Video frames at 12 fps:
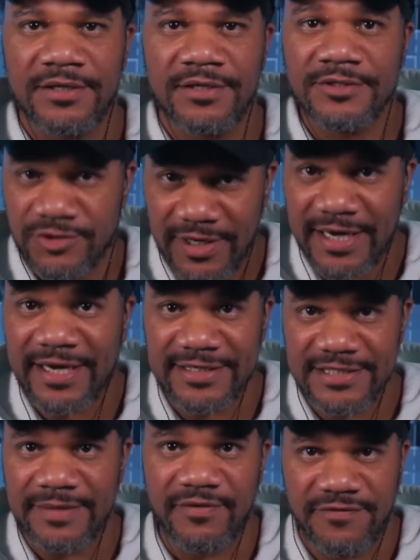so, like I
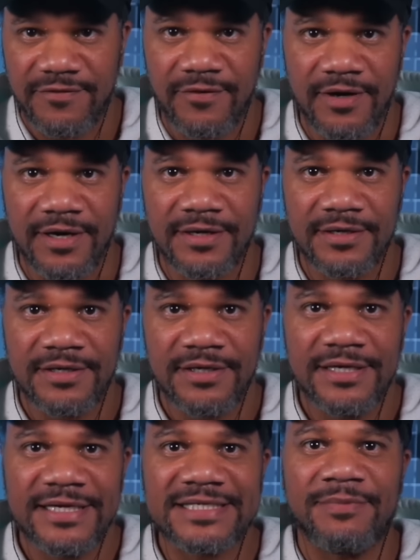said before,
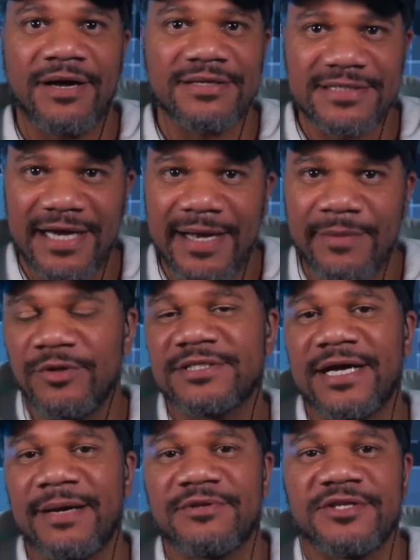it's about time we
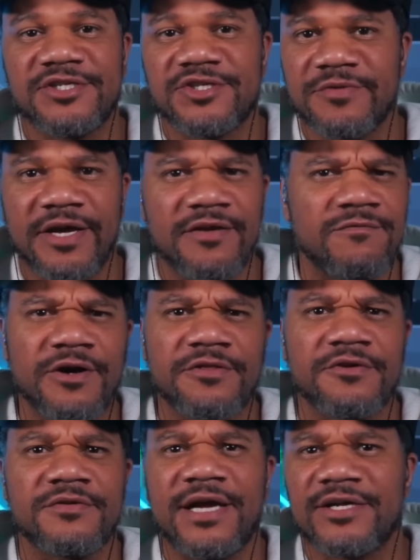stop this charade of
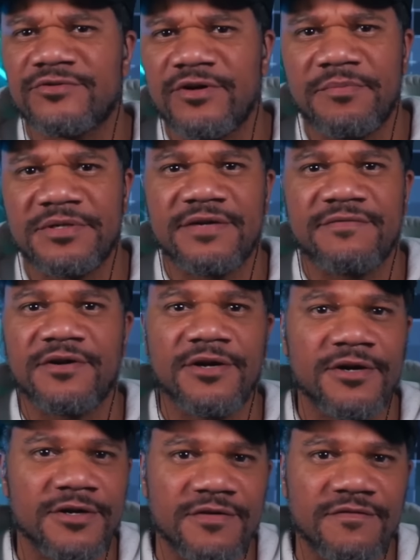whether or not Trump has ever
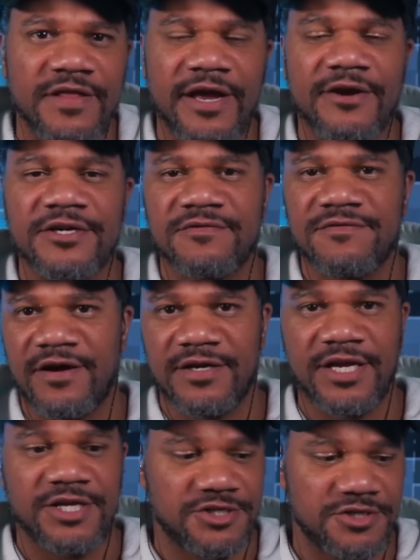heard of the Heritage
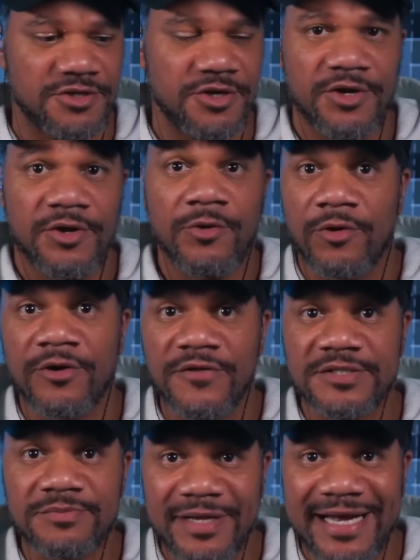Foundation or
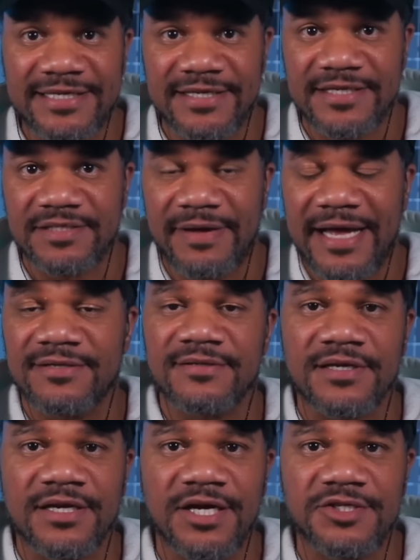this plan to dismantle
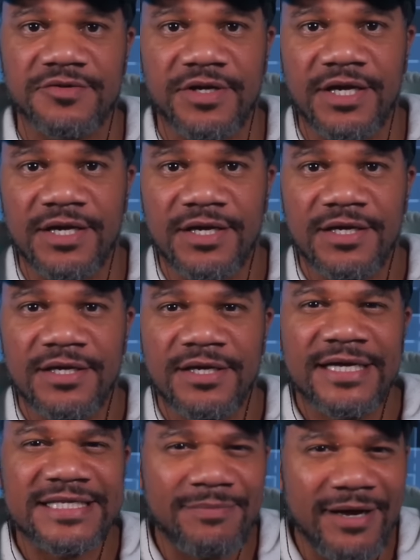the country.
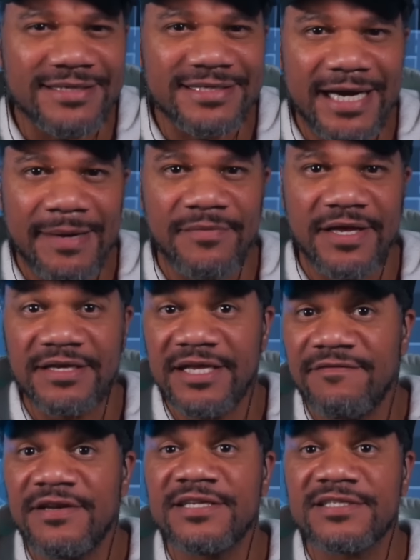It's about time that
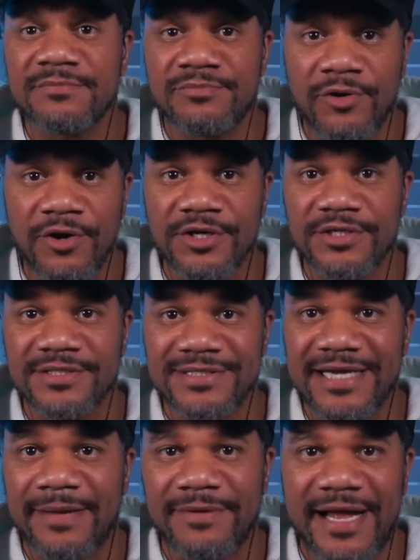even his supporters
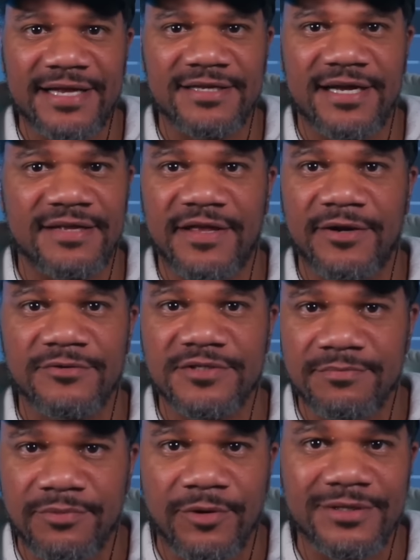stop acting like they don't
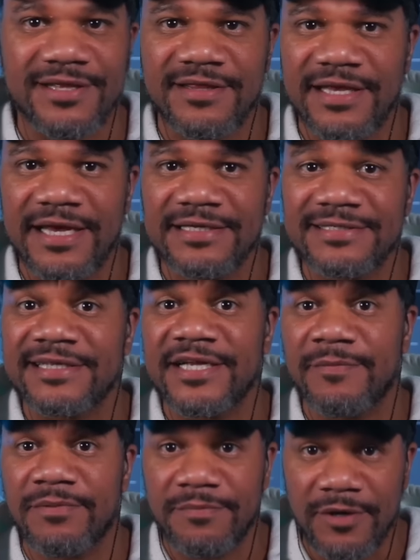support the things that
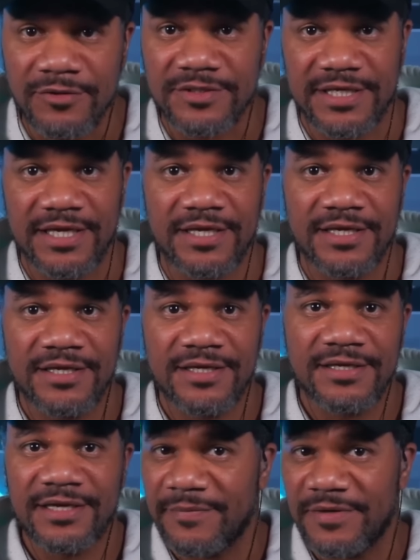they're proposing.
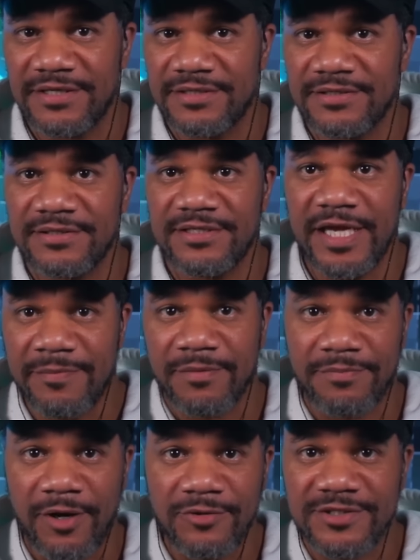I mean, he
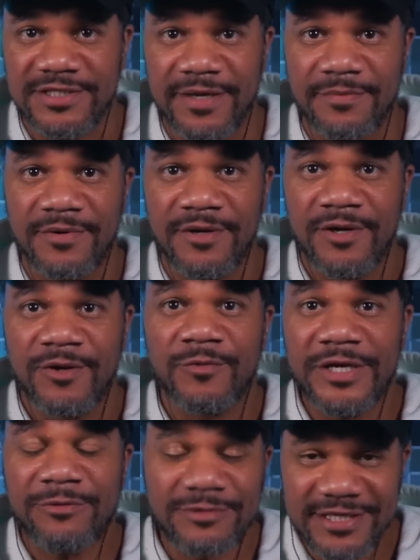proposed them,
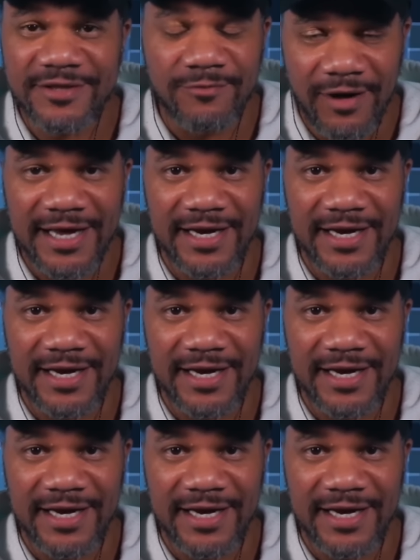when he was in the White